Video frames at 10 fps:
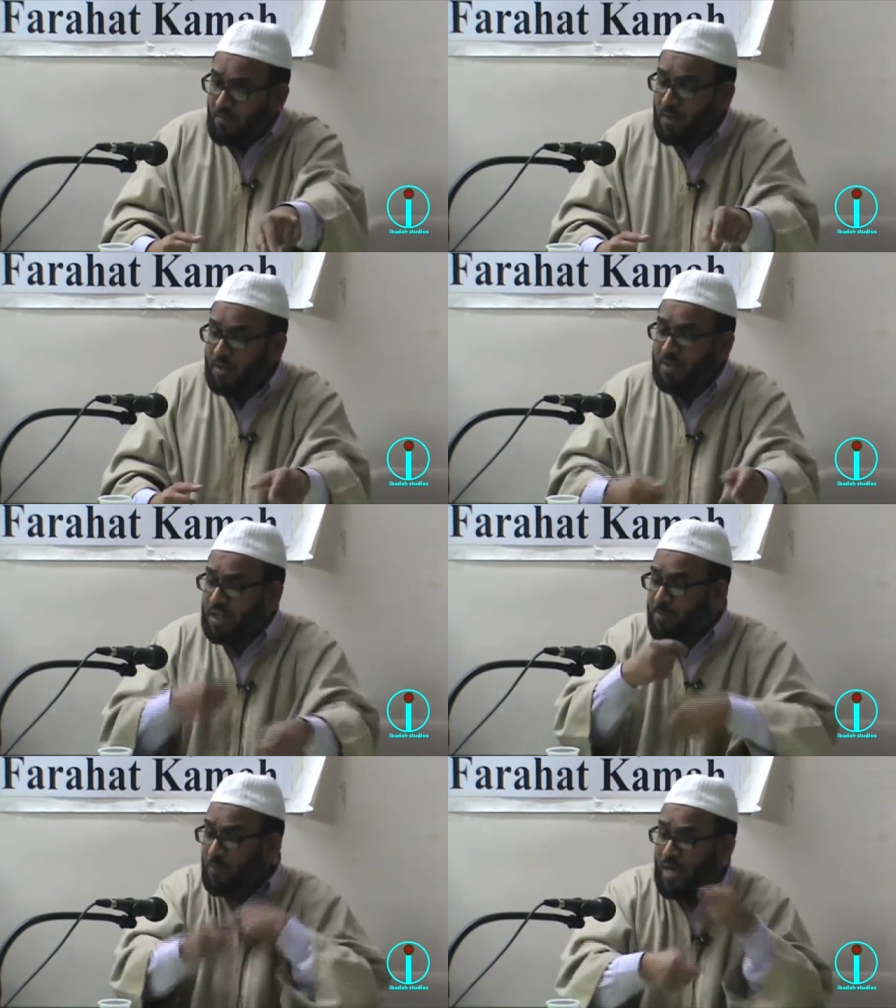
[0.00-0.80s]
Because
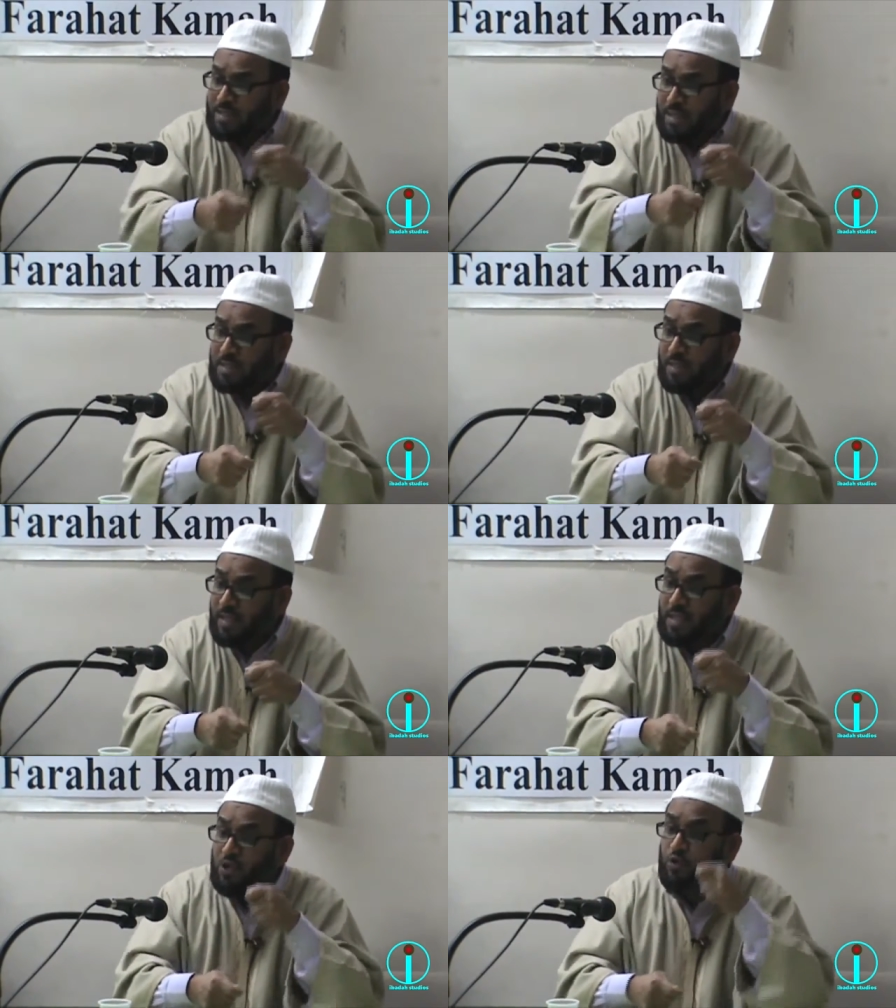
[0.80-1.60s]
this process
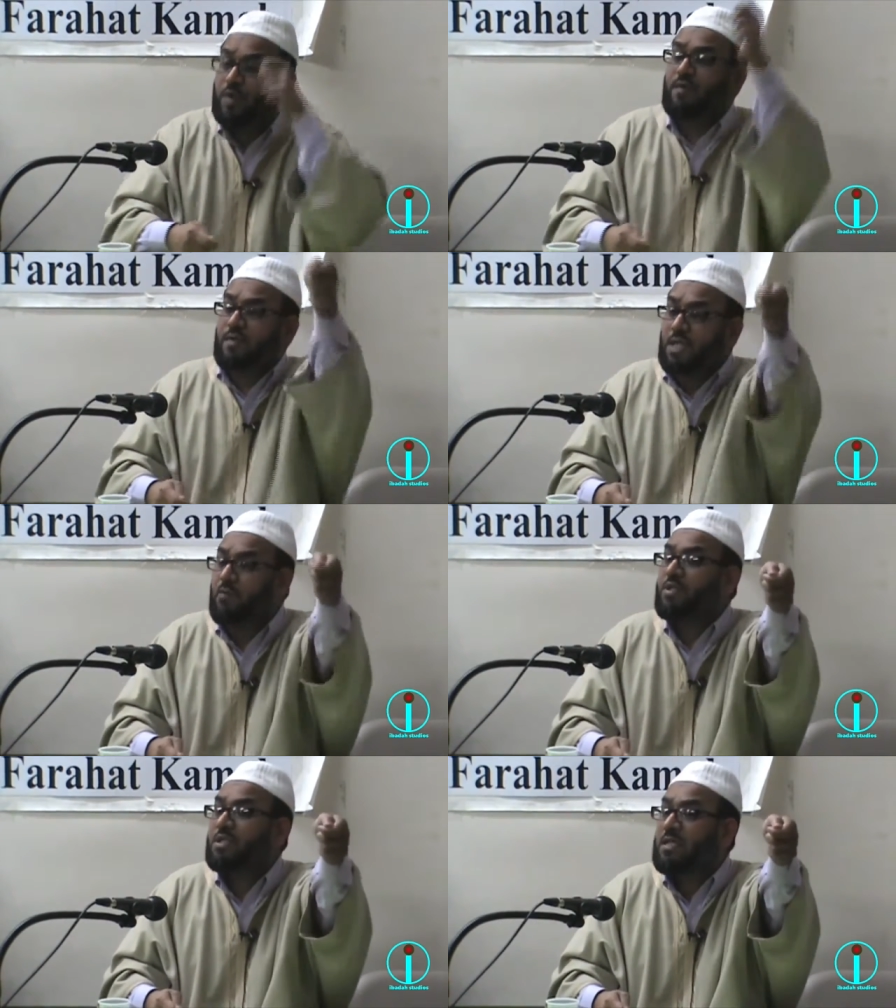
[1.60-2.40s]
leading to a good deed,
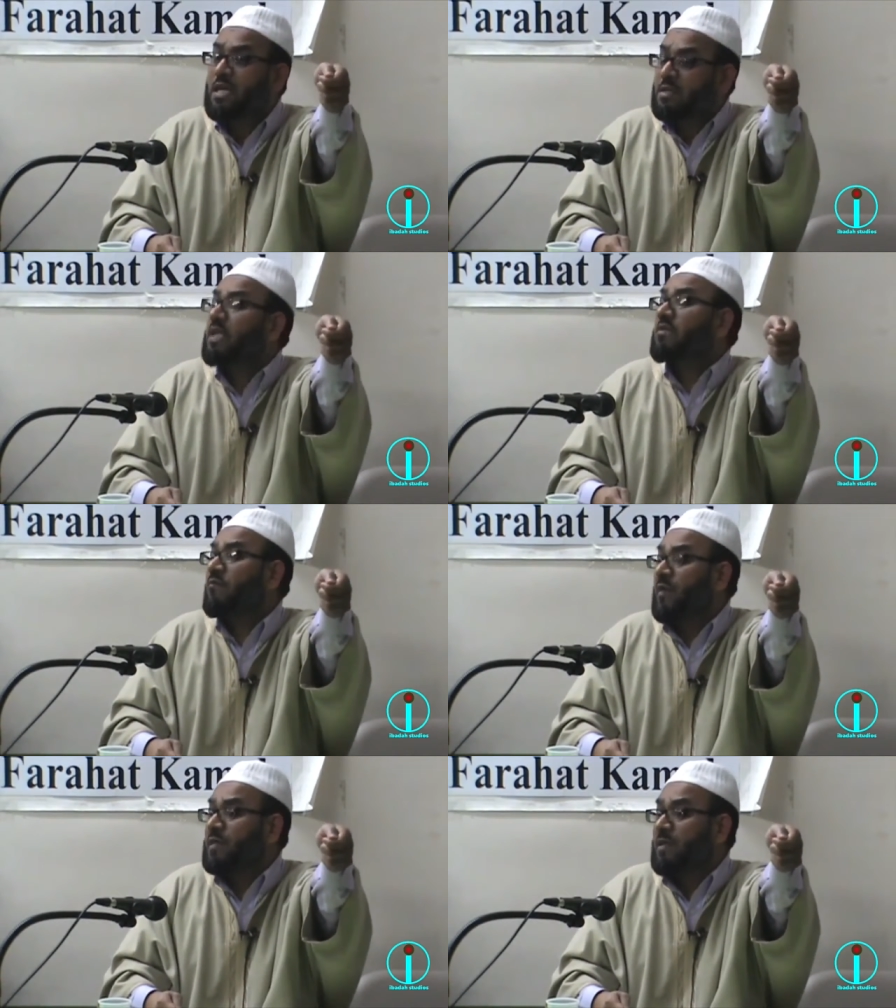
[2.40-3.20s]
which is
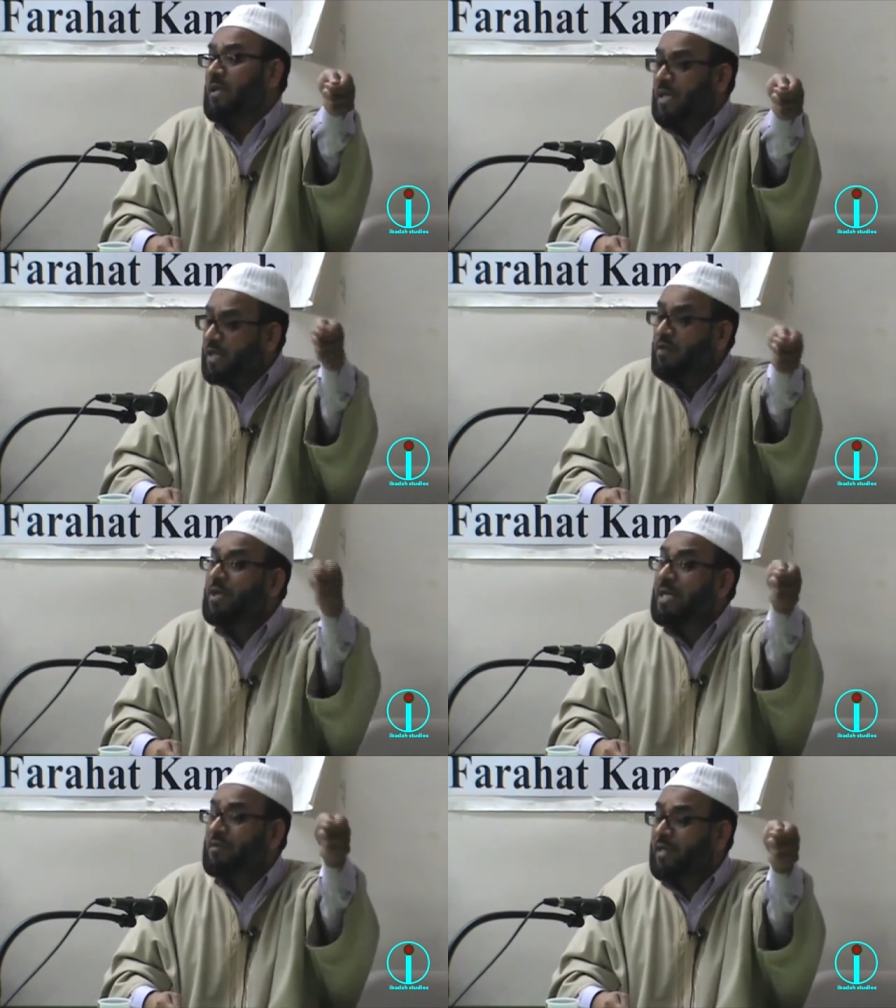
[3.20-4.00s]
Salatul Fajr, in
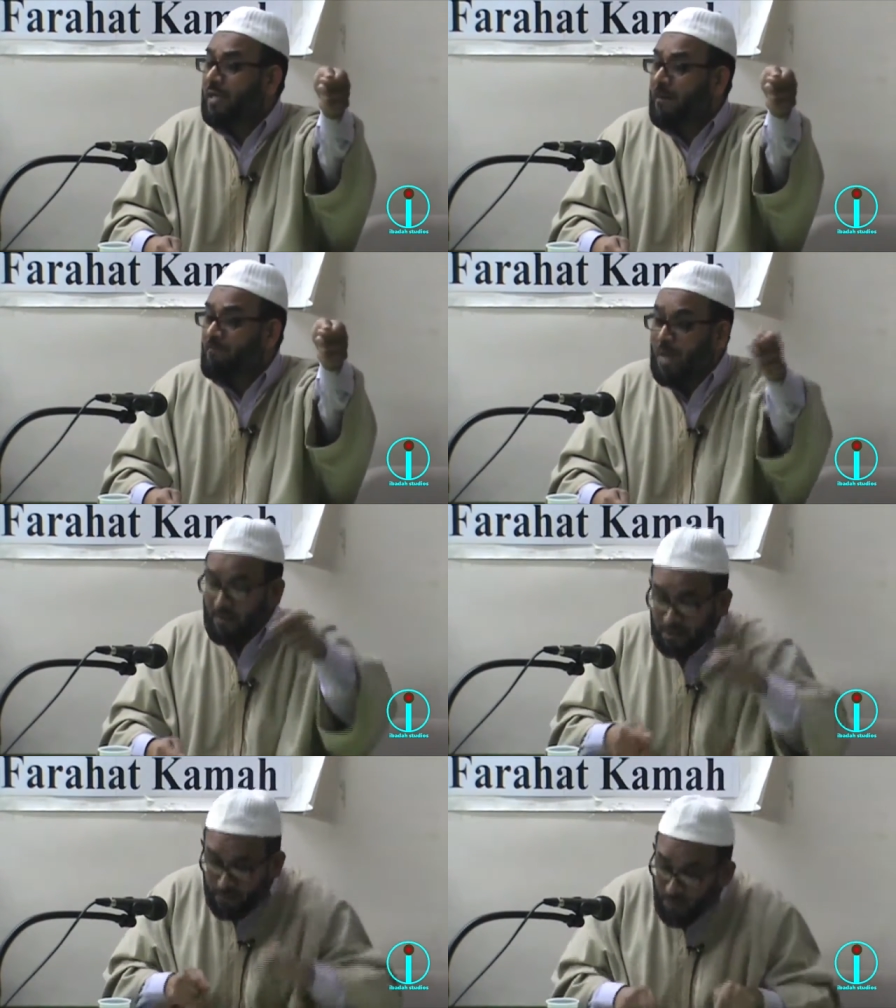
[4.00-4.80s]
good health to get up.
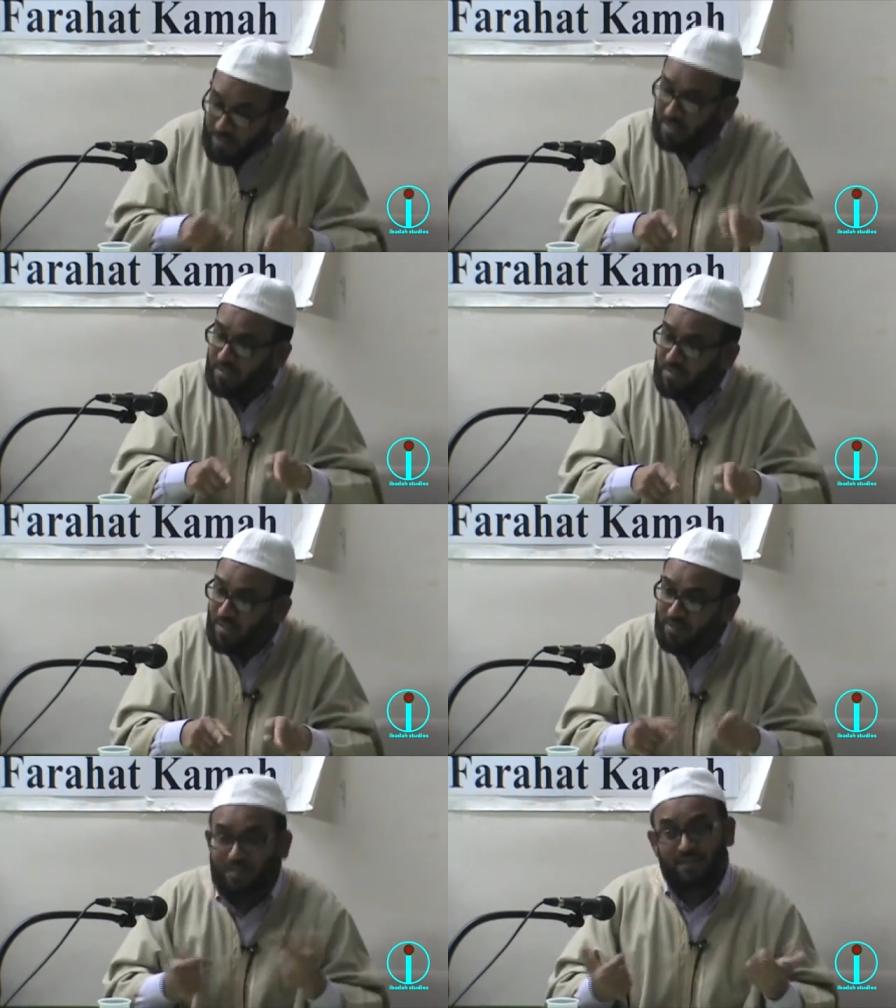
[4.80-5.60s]
This process,
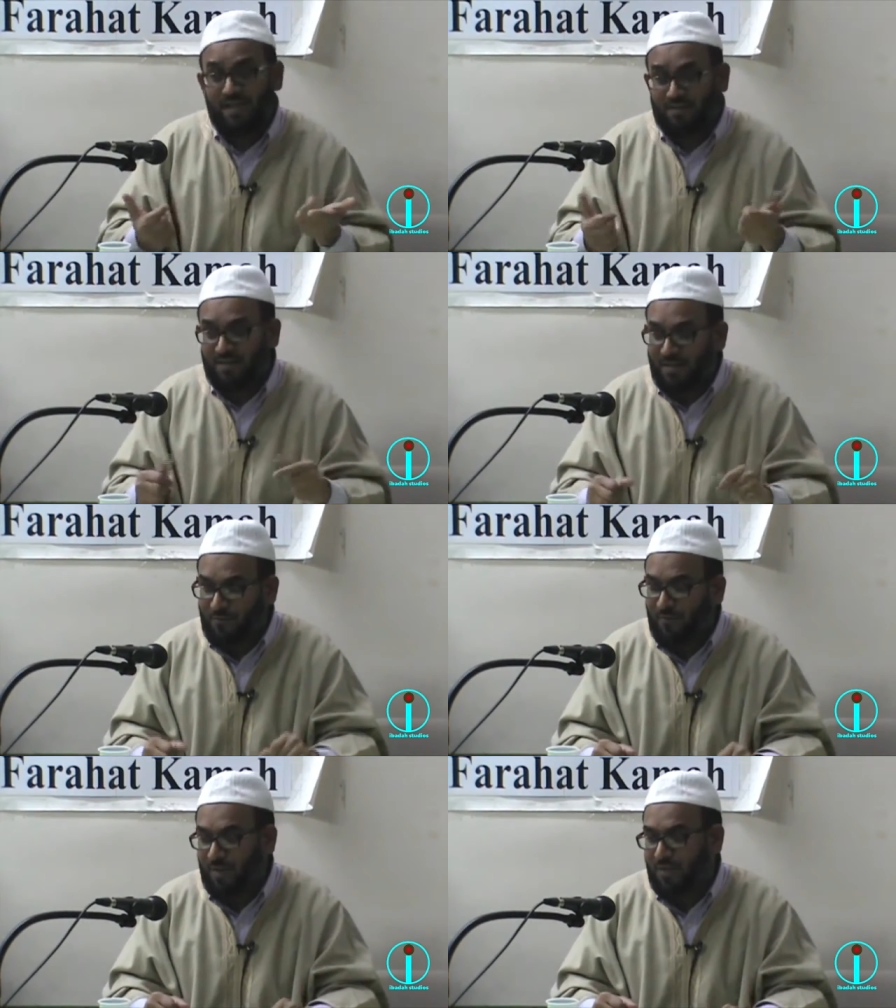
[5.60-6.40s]
that's an Hasanat
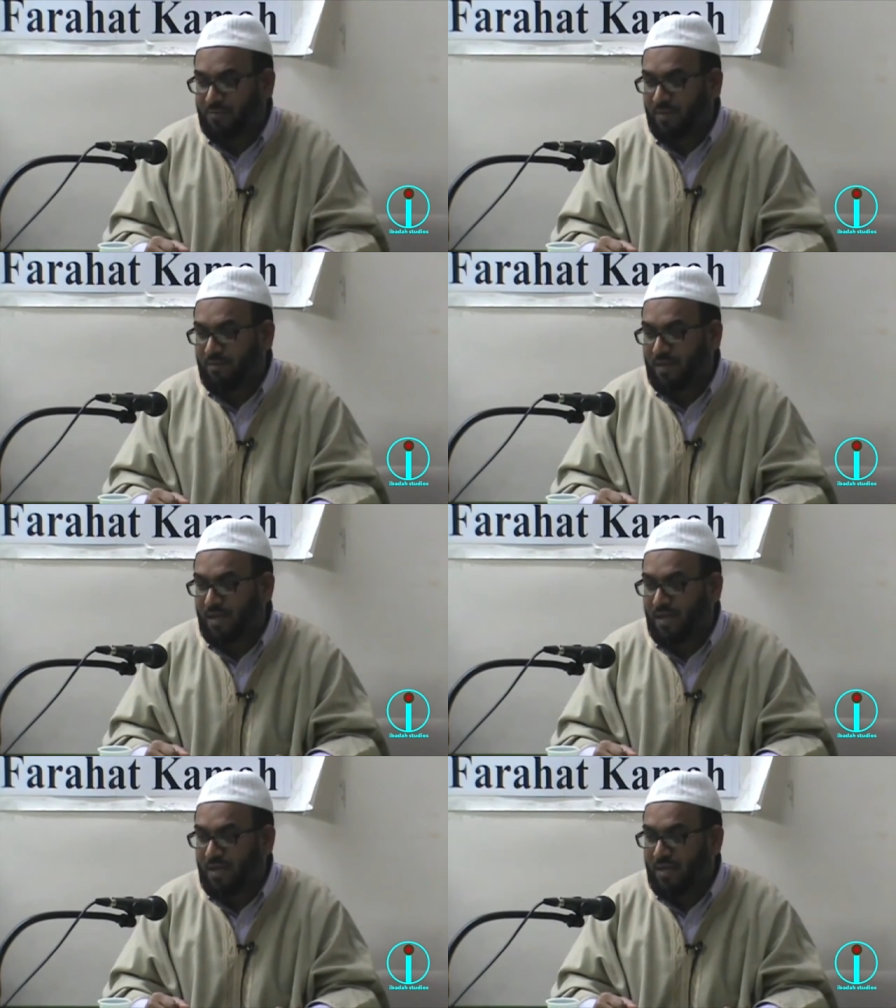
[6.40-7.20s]
from Allah subhanahu wa
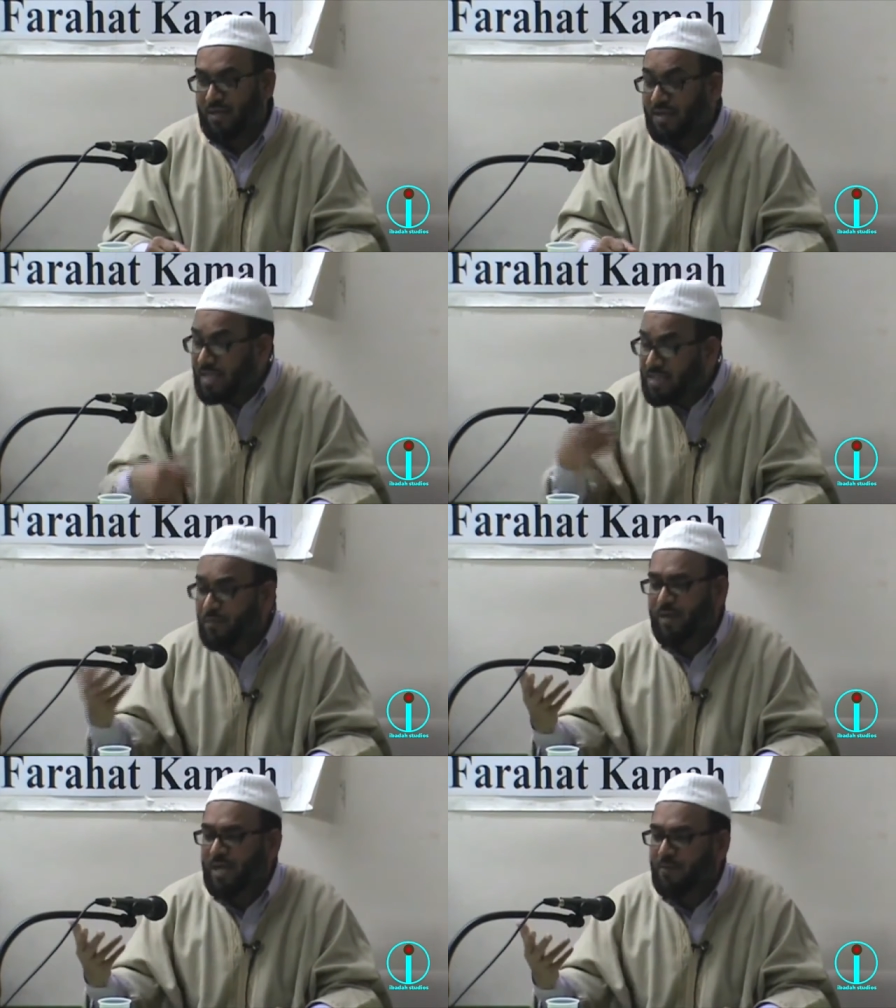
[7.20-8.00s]
ta'ala.
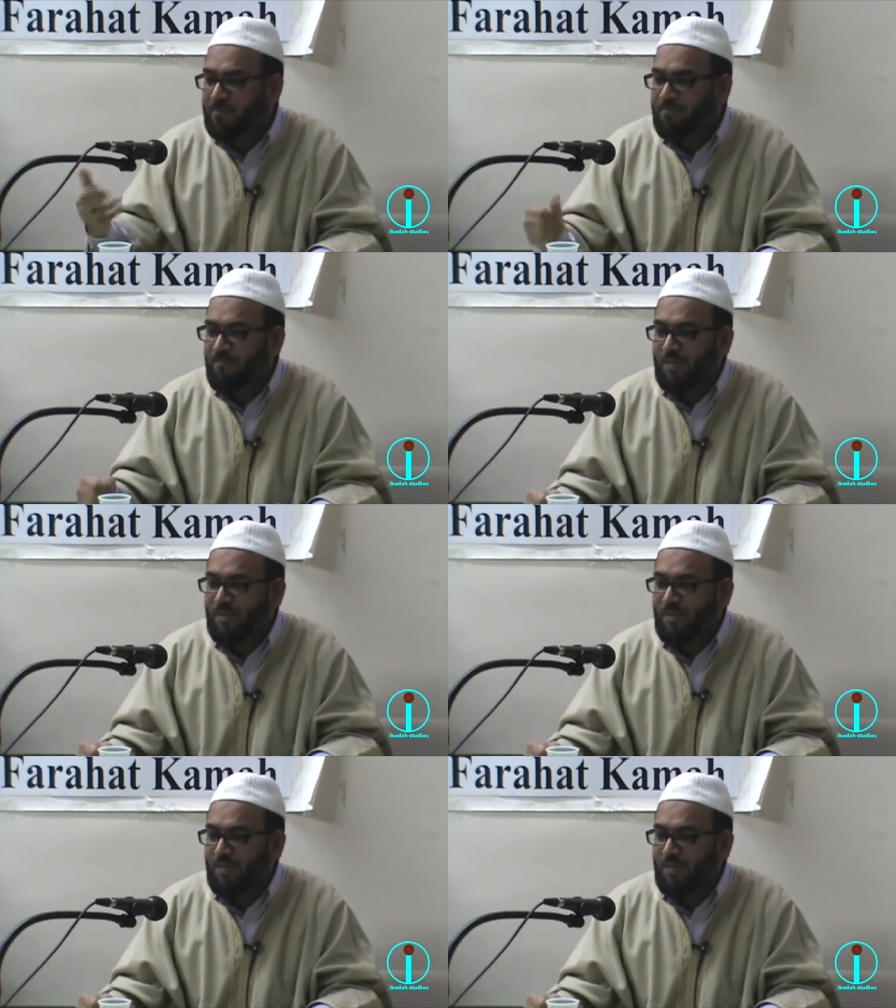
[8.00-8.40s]
Easy way out.